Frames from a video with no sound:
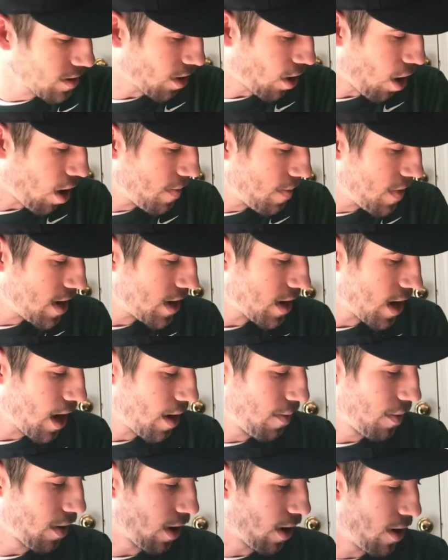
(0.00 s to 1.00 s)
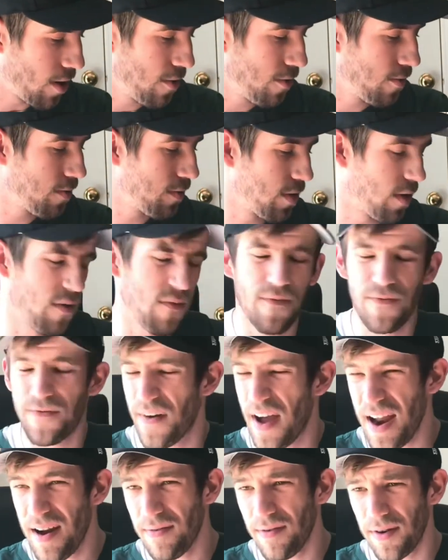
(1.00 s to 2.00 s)
Comment down below your
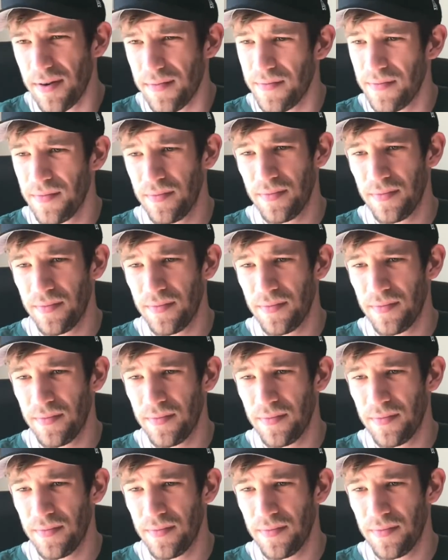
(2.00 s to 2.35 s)
favorite